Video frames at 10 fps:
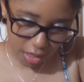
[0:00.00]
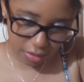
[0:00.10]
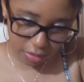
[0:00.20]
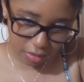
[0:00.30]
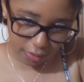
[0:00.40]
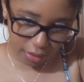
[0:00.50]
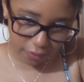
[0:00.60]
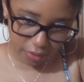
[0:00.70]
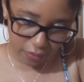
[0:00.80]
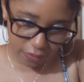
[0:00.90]
I don't know, like
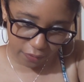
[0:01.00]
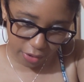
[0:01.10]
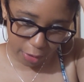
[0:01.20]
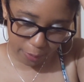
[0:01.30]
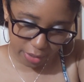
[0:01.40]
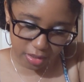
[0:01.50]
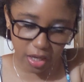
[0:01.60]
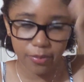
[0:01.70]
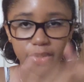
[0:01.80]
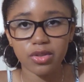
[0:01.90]
I've even found because
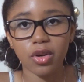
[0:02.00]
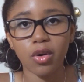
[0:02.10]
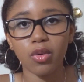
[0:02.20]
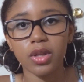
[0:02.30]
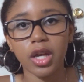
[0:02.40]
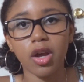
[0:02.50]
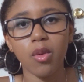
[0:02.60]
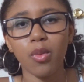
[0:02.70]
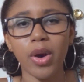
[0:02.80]
I've been told like, oh,